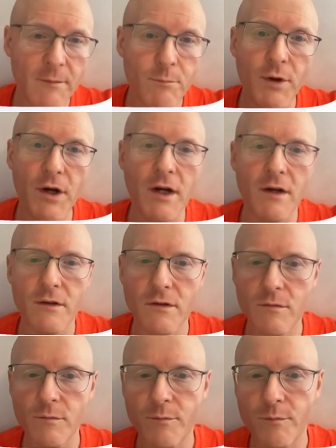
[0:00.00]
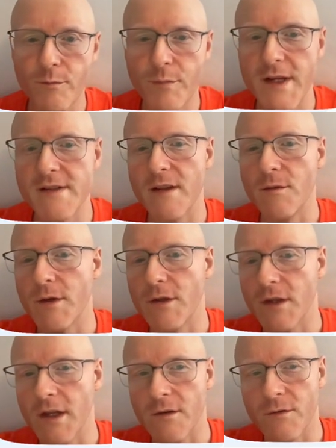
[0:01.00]
but basically
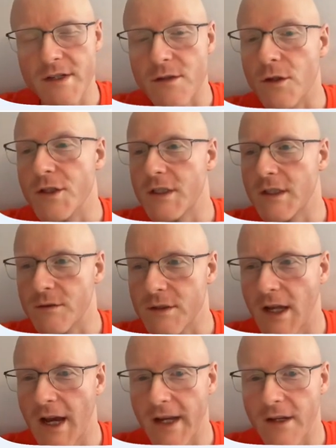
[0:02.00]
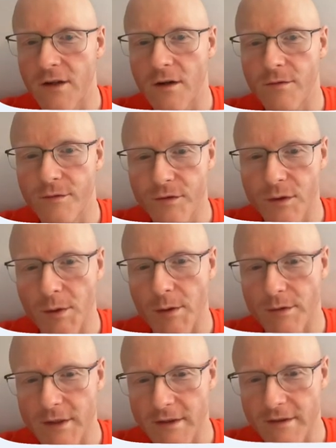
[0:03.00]
the resolution isn't high enough to be
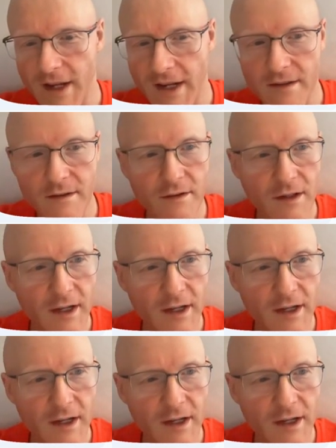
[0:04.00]
able to detect